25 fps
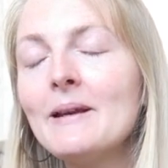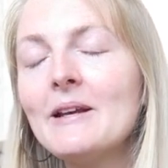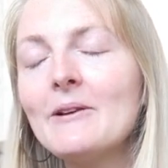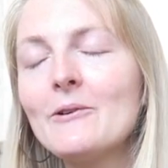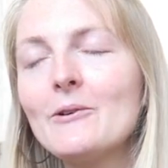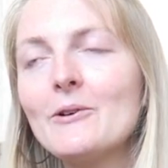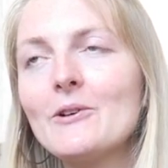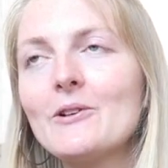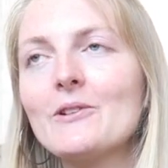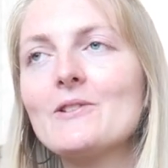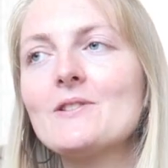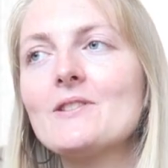
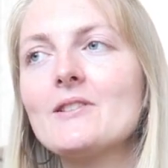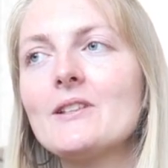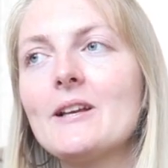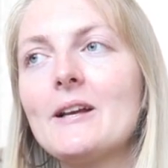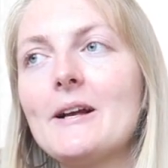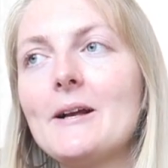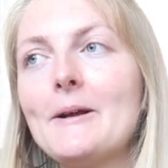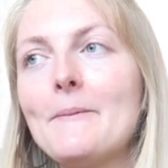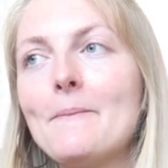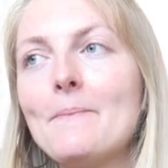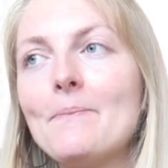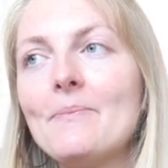because
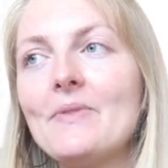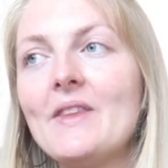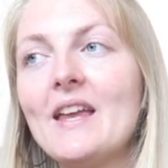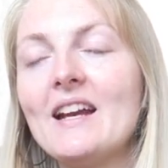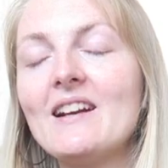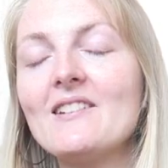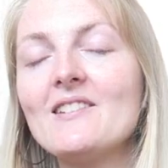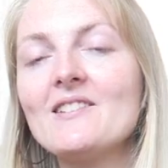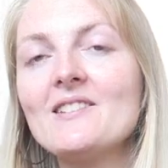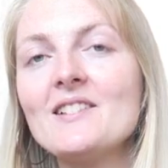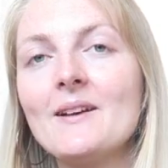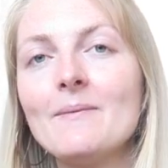
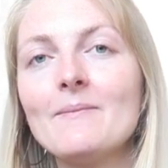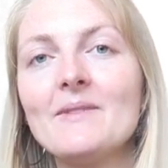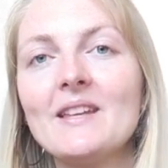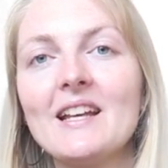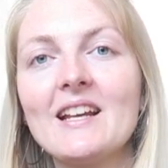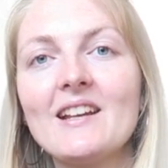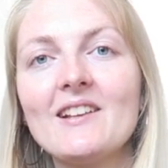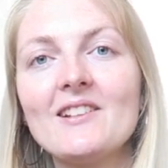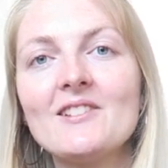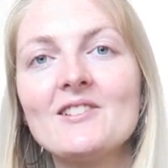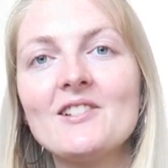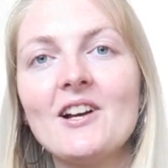there's
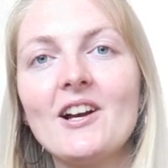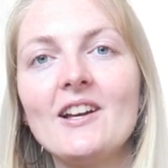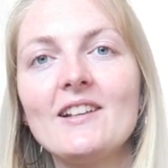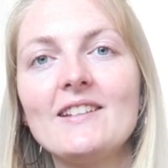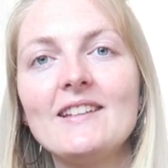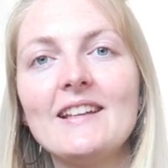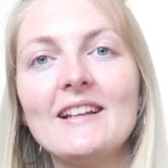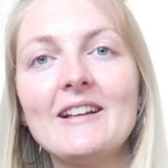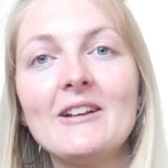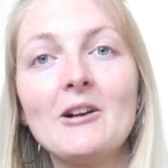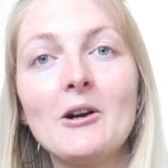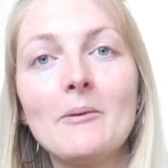something
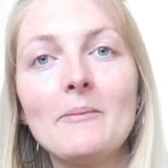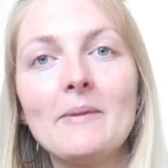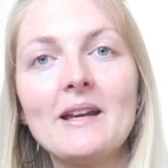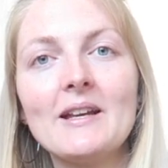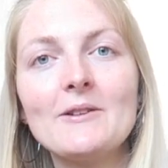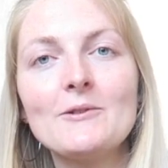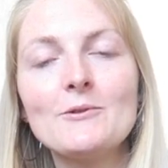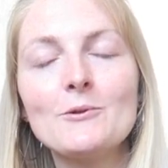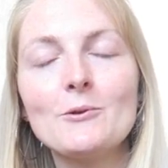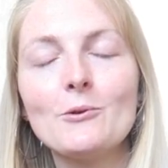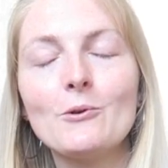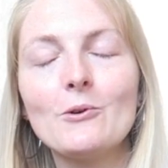exciting
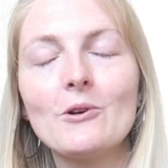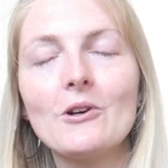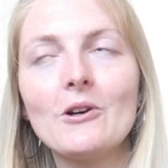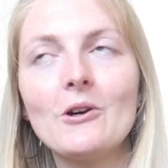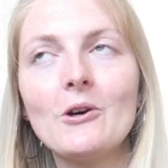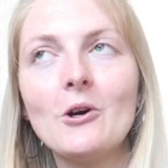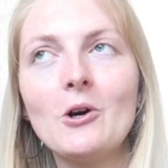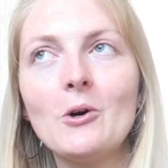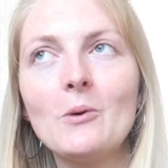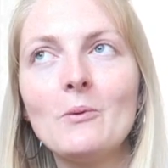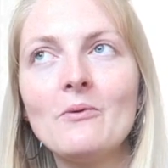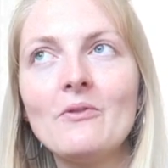coming to
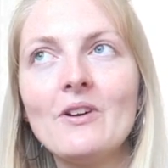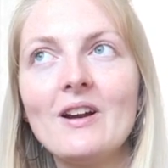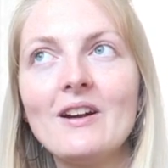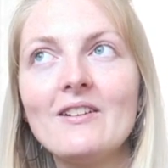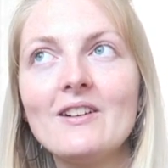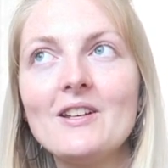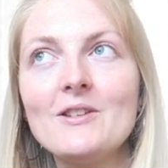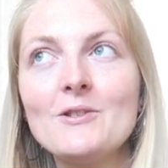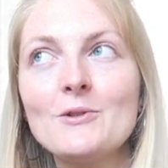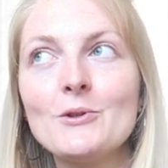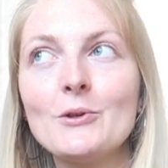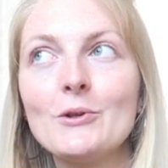our home
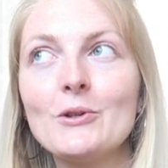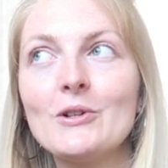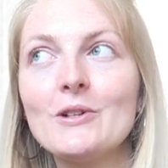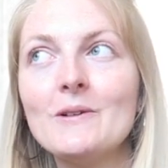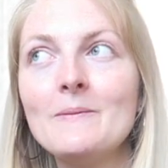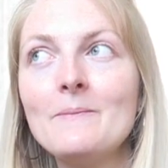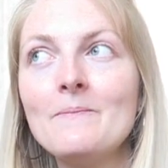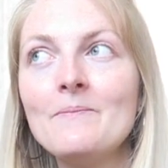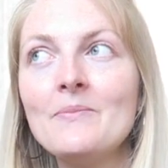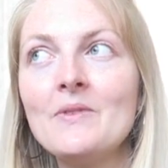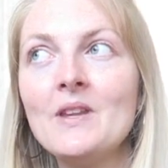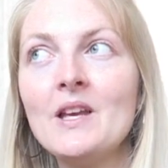very
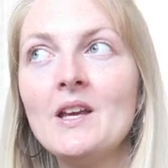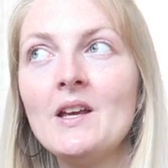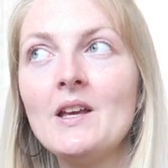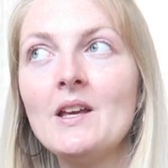soon.